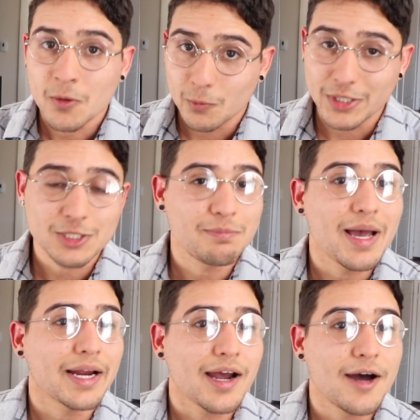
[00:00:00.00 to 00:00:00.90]
reach
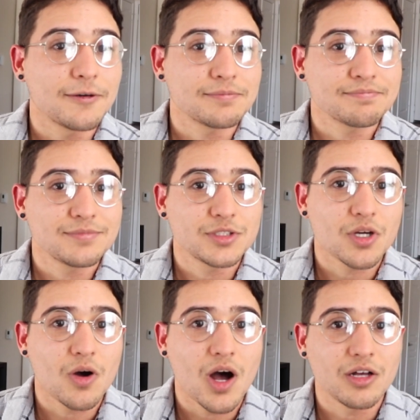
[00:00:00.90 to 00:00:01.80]
back out.
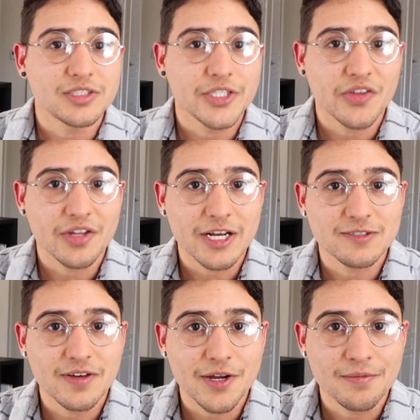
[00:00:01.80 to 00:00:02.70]
So I'll see you on the next
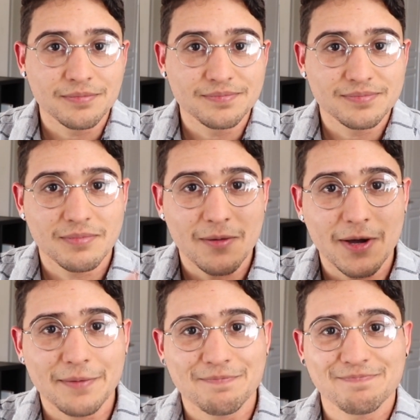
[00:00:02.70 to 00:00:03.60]
video.
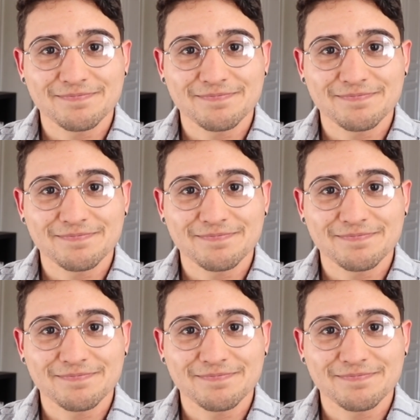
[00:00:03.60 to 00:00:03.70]
Bye-bye.